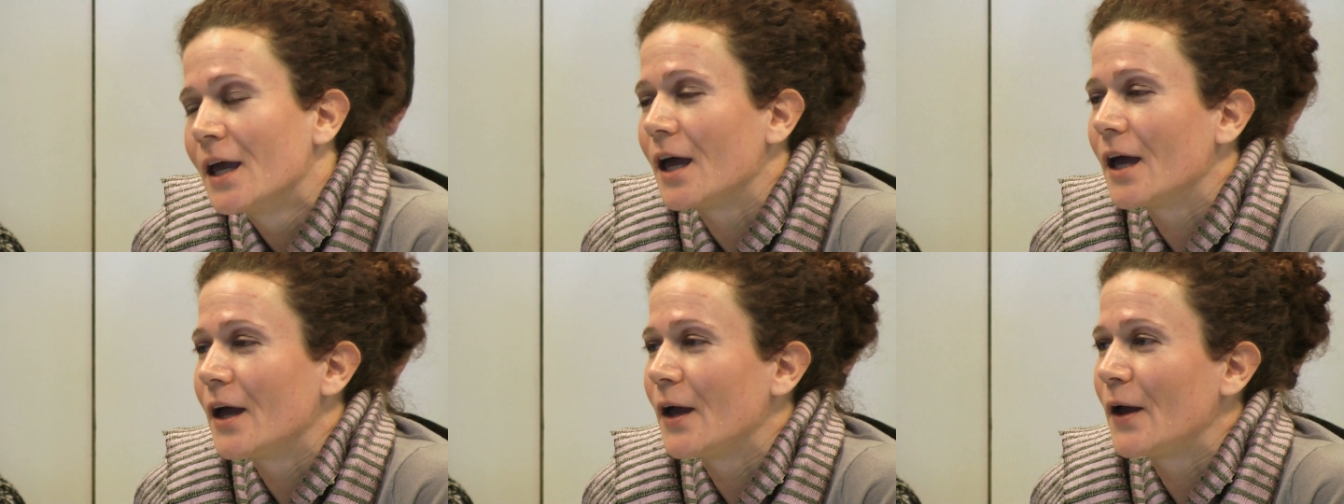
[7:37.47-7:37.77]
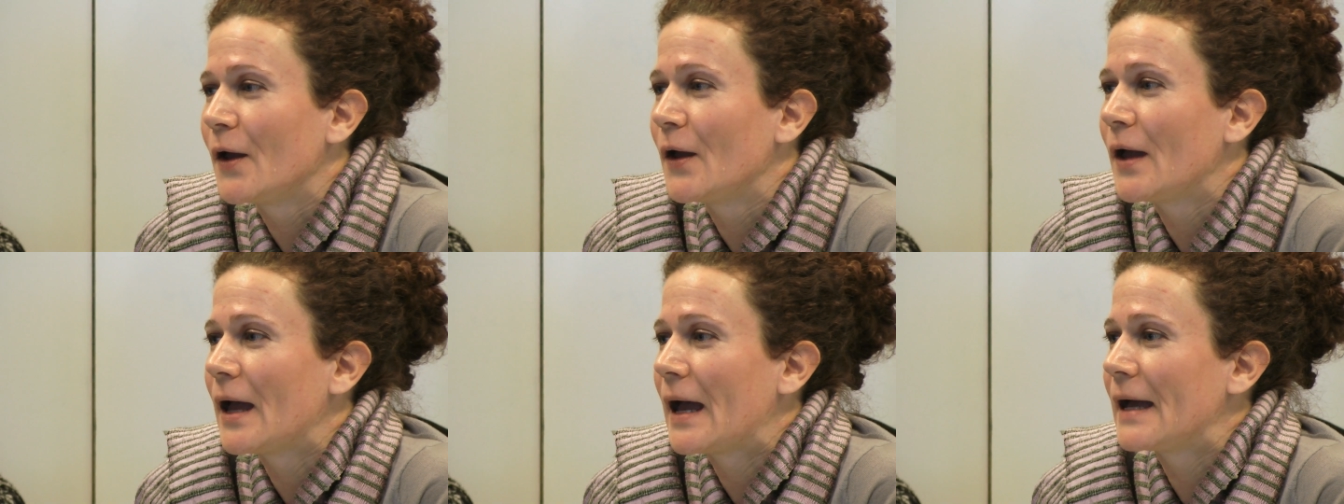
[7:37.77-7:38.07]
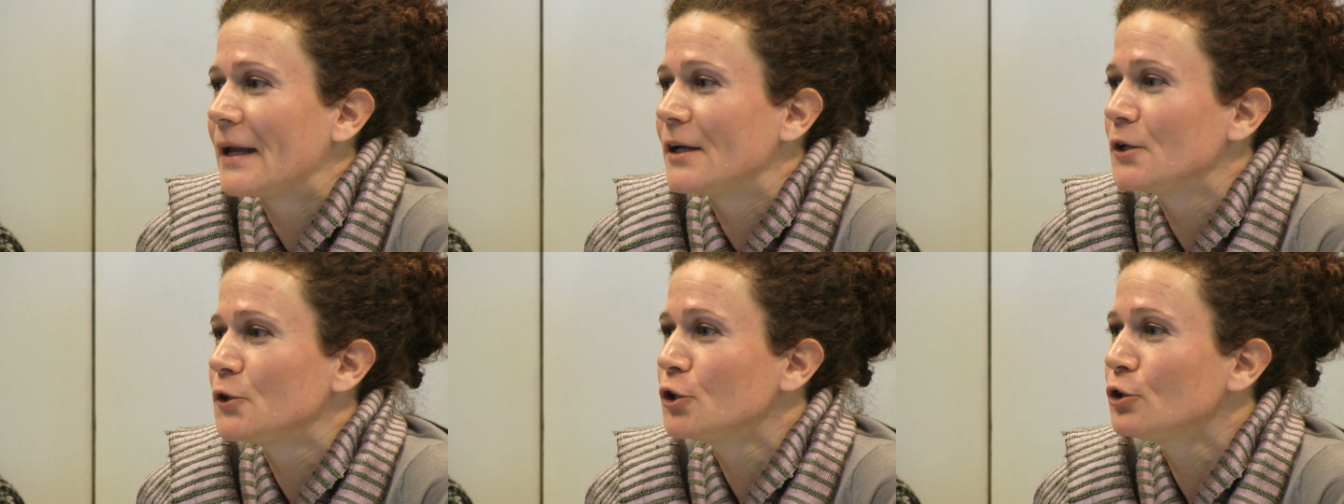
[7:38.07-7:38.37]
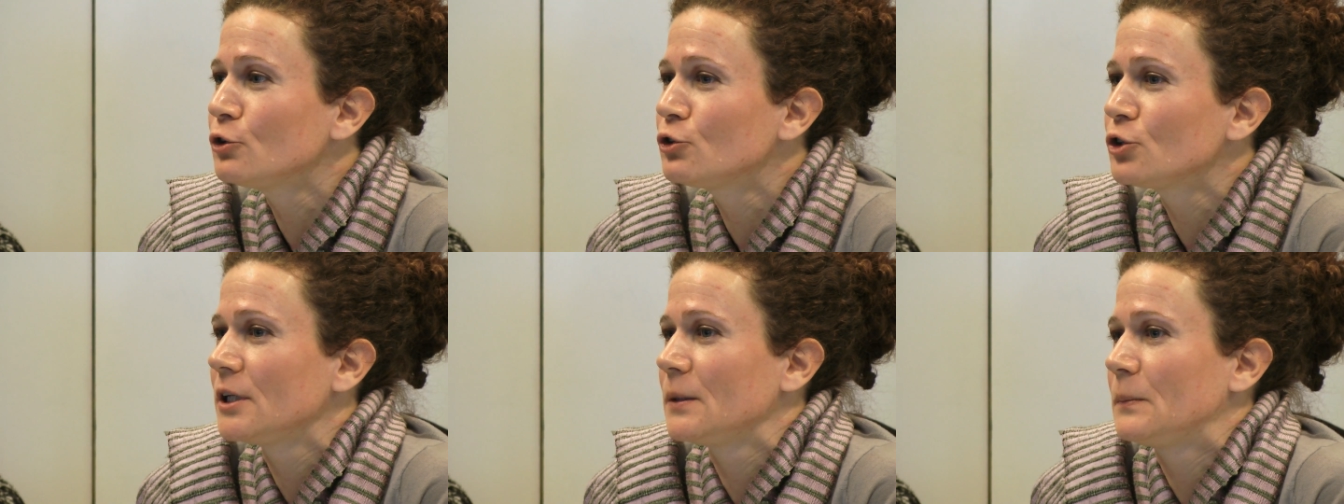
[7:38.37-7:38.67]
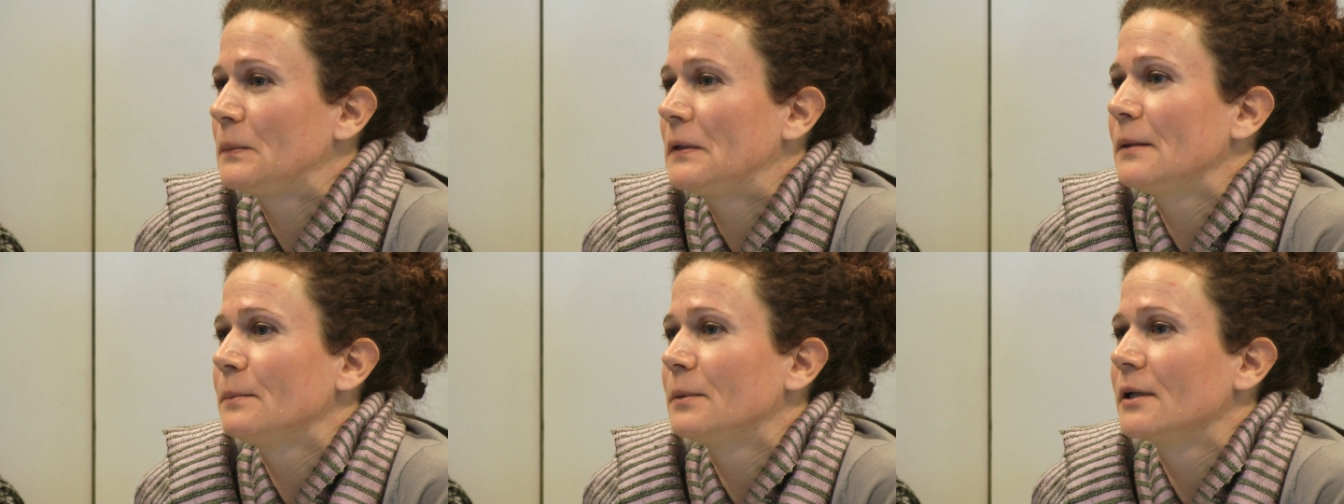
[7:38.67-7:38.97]
And usually
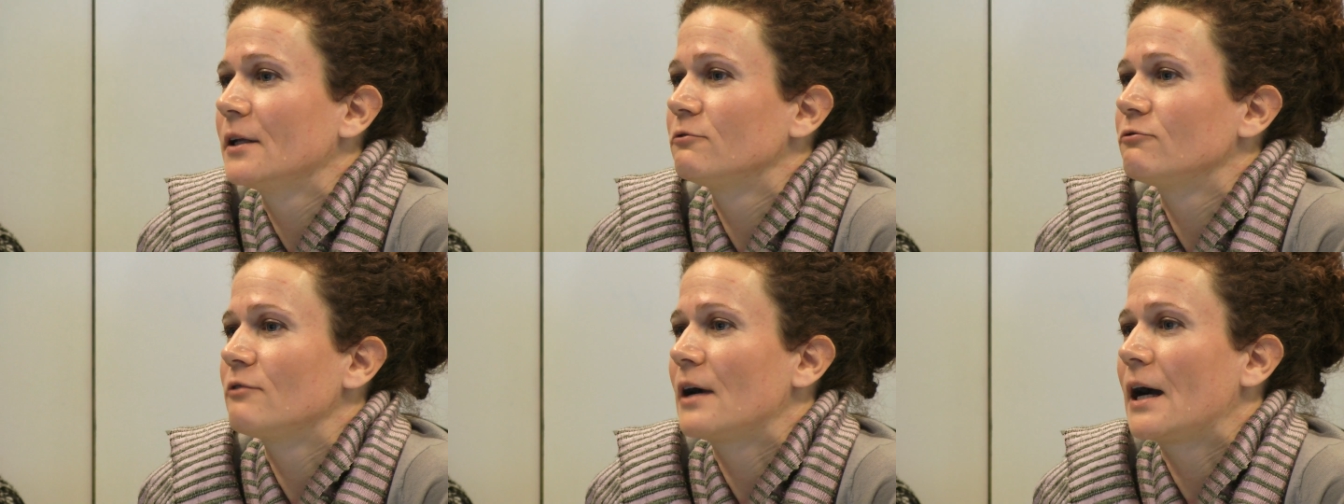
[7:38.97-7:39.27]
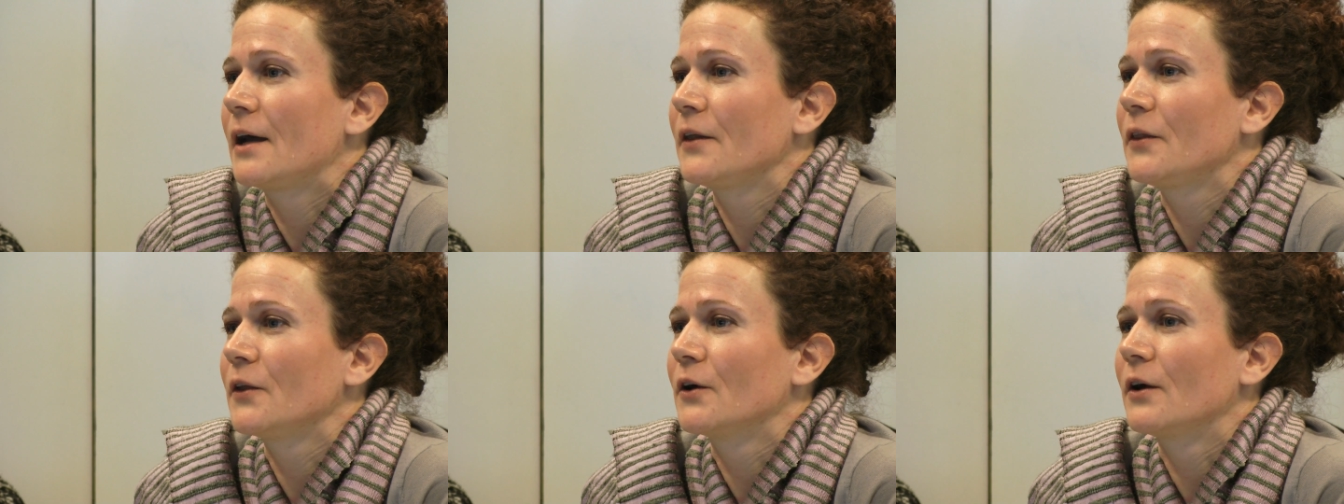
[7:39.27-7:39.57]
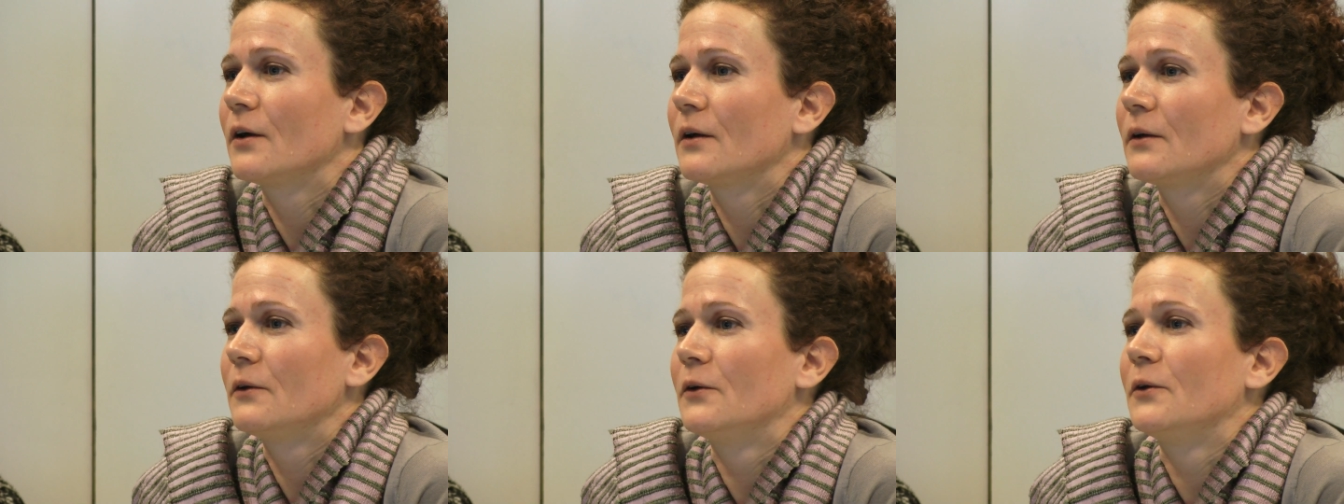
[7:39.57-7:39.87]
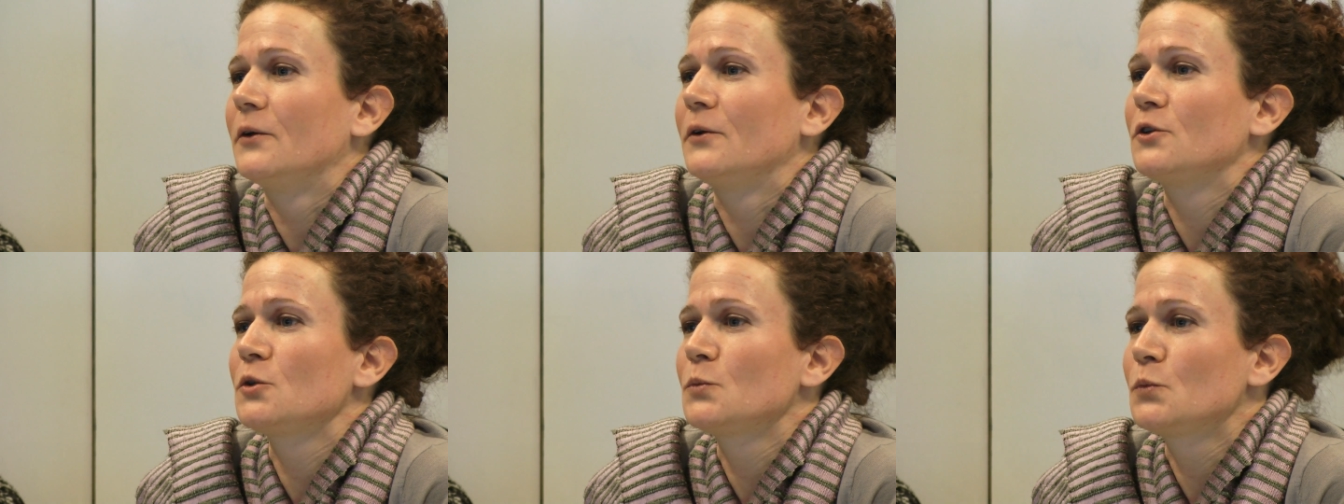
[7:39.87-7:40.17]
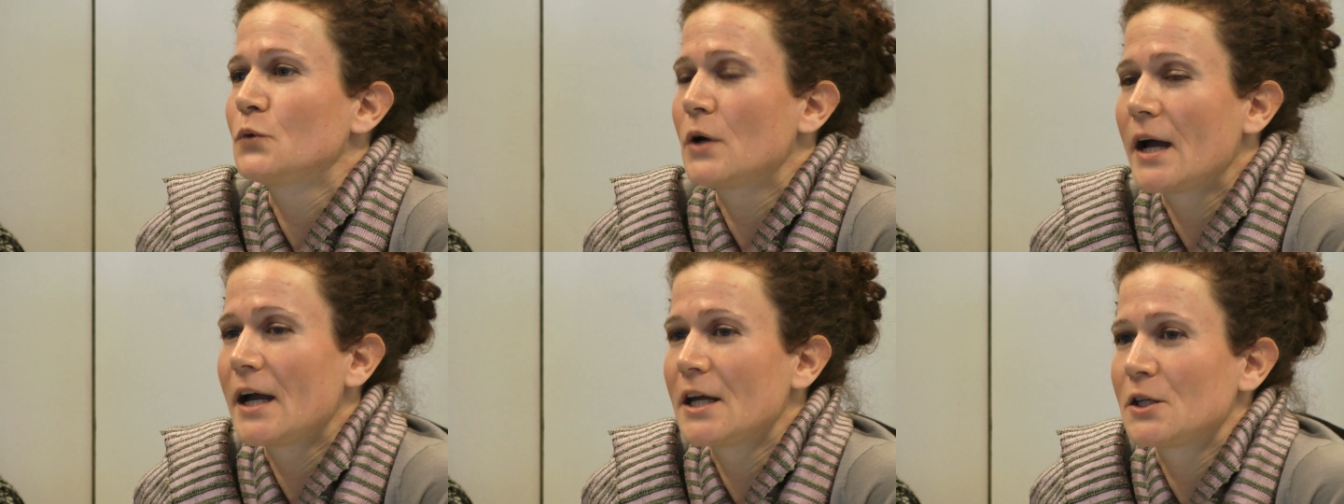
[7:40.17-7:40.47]
people are rather
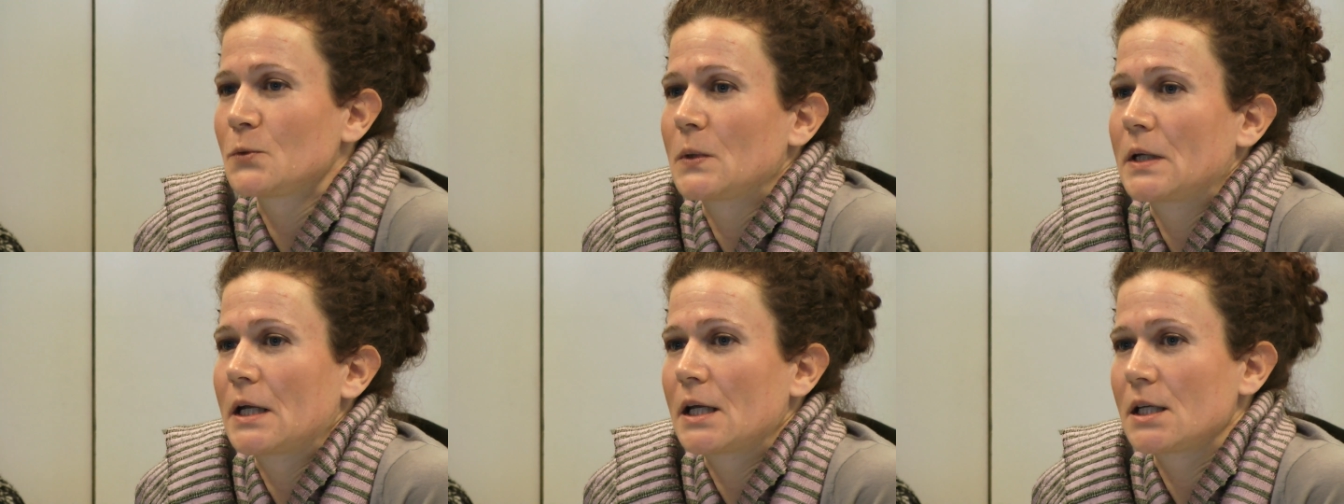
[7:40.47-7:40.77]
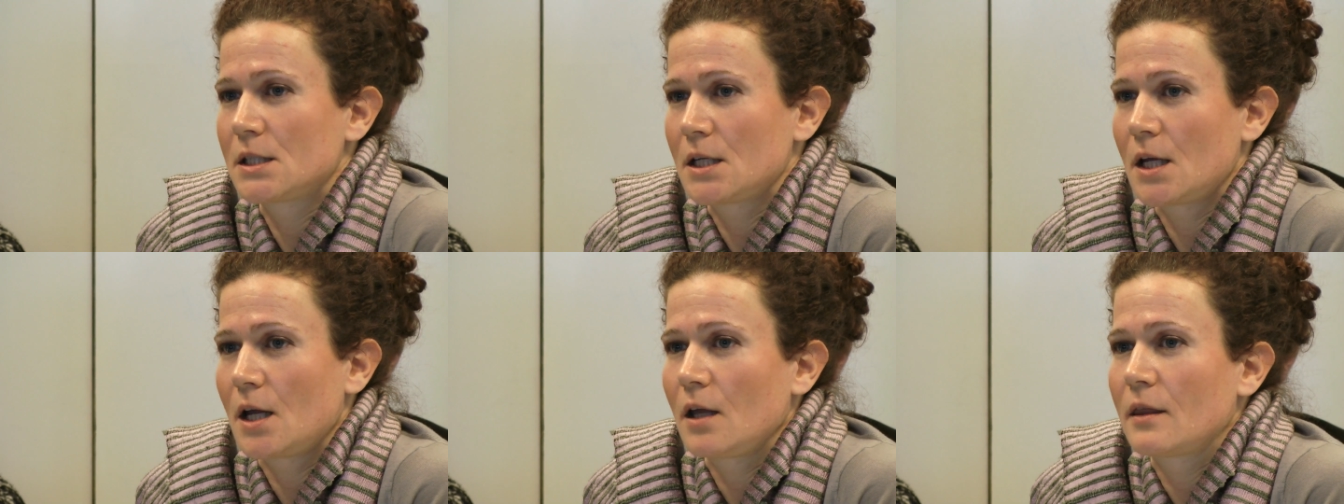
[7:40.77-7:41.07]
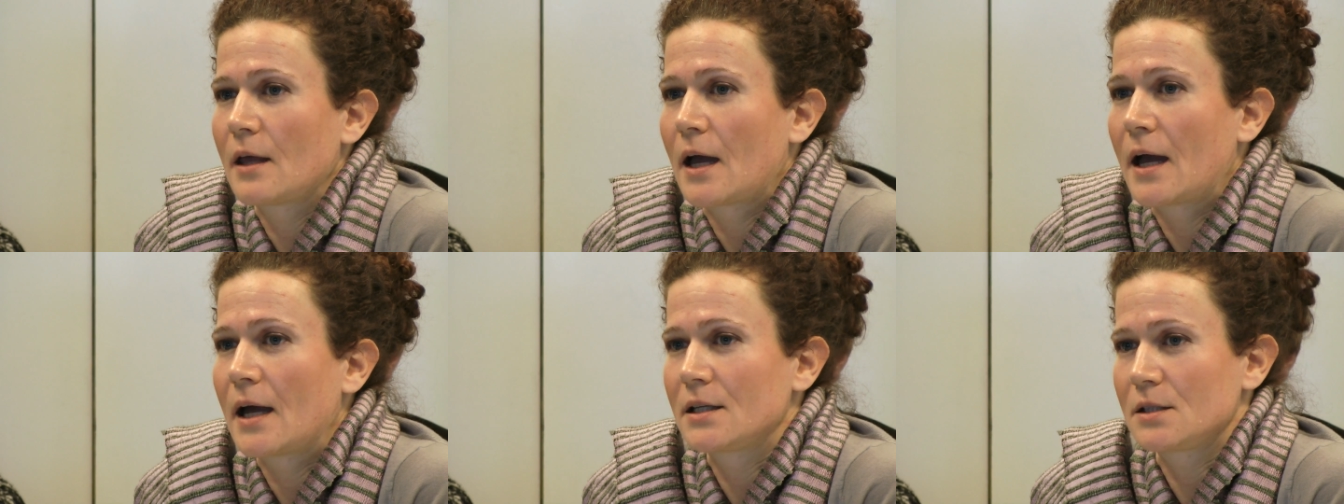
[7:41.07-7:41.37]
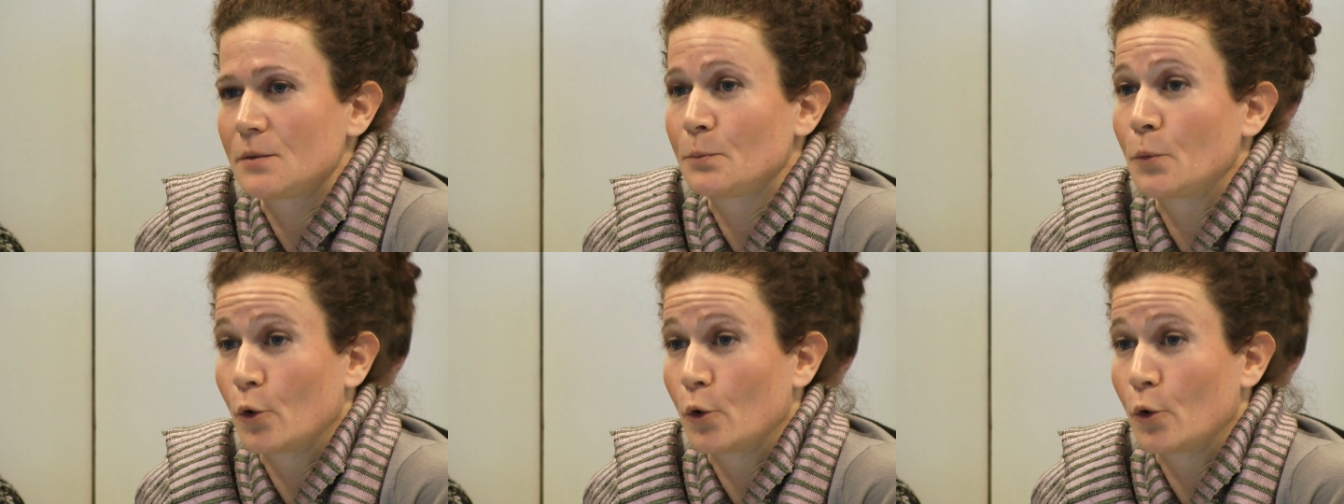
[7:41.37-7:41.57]
surprised when I say that